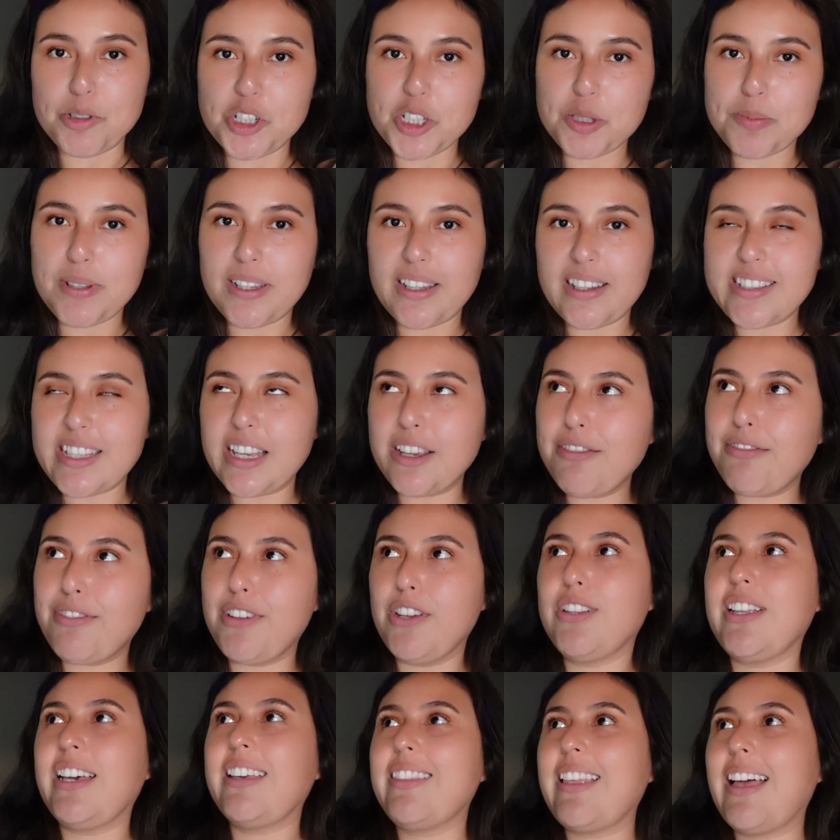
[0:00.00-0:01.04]
just because I
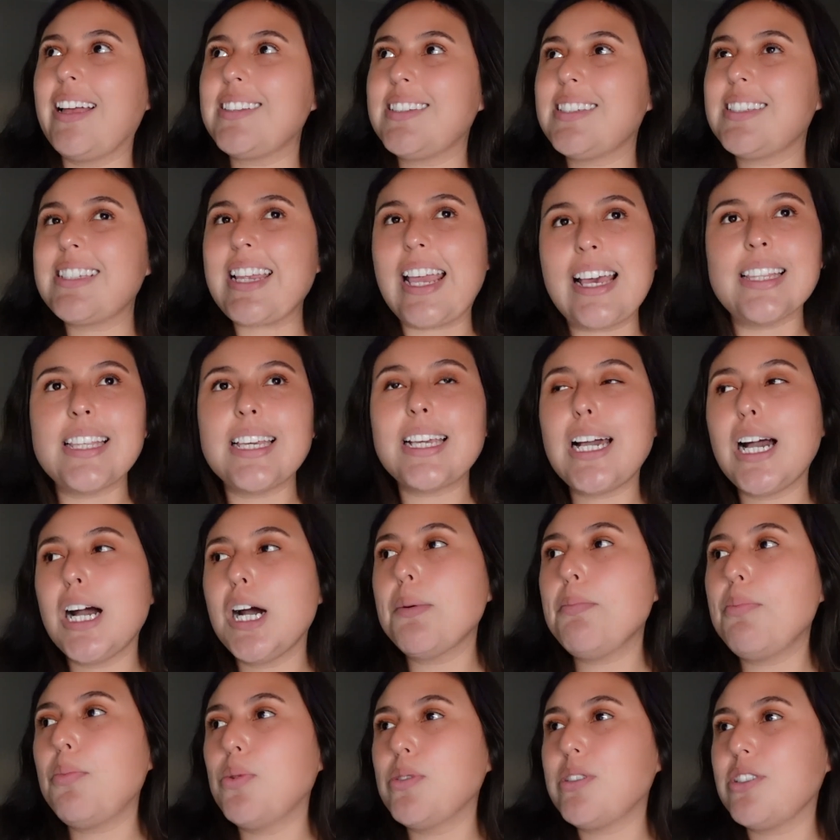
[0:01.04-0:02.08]
feel like that Stanley
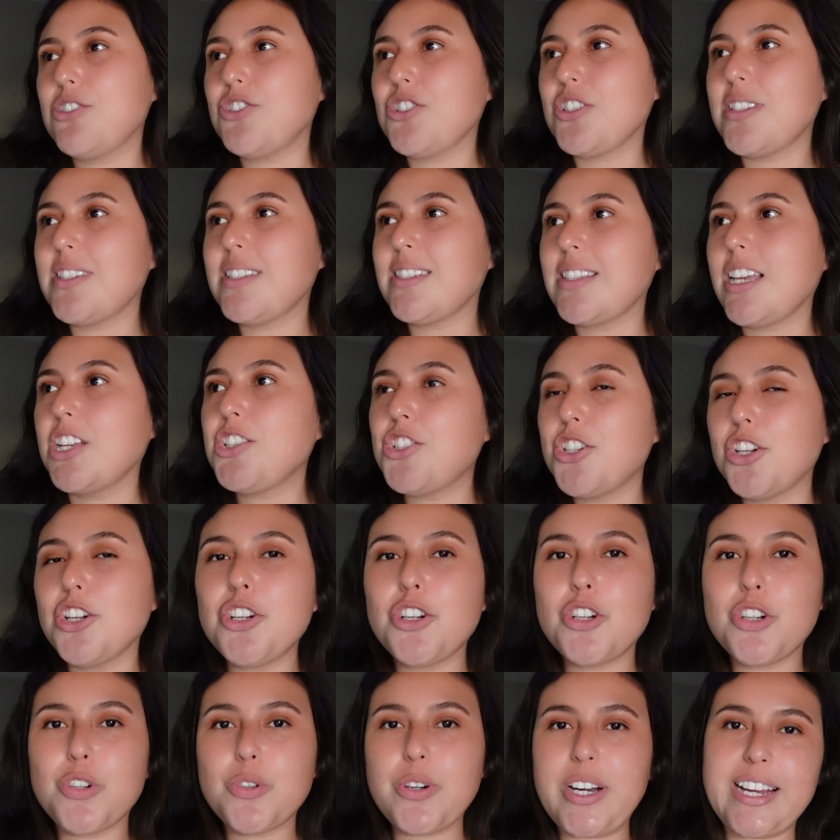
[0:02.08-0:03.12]
Cup was just such a
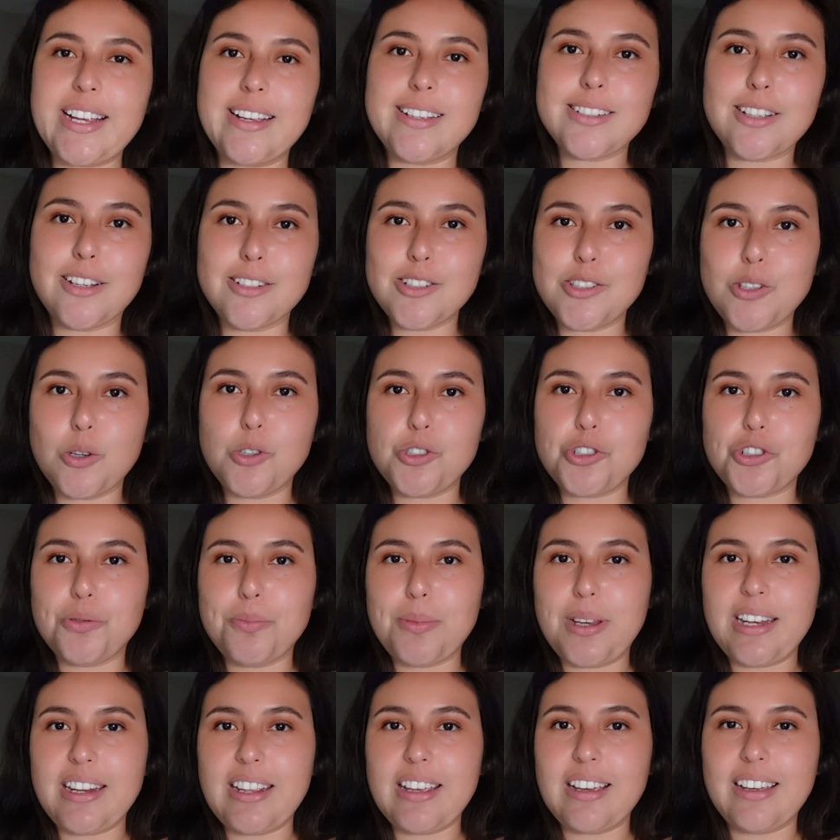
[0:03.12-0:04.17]
craze on social
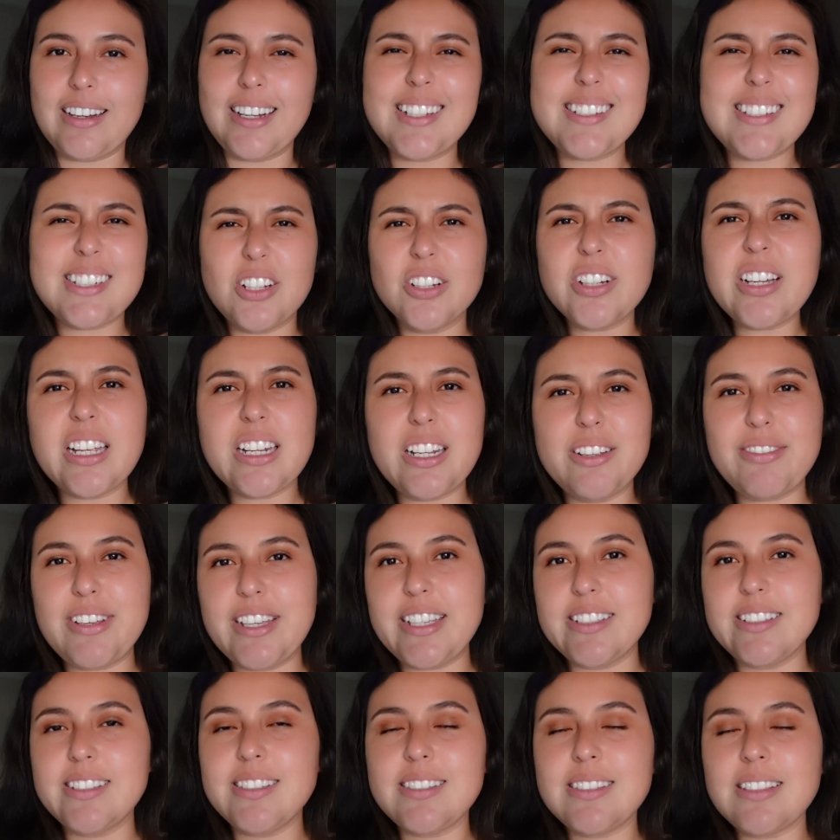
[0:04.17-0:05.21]
media, and it still kind of
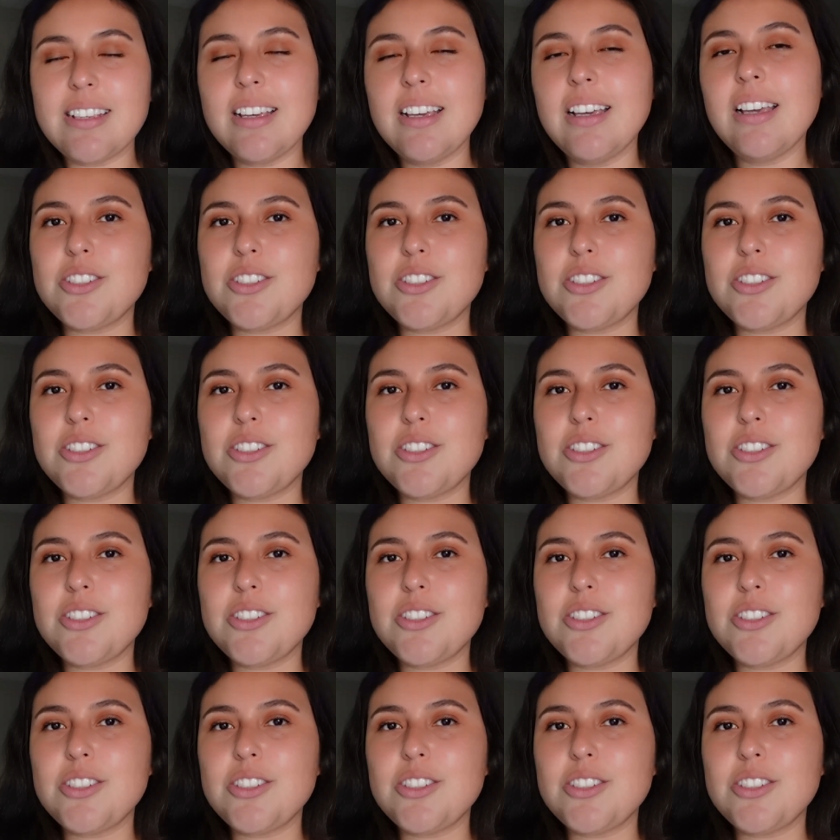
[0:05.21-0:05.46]
is.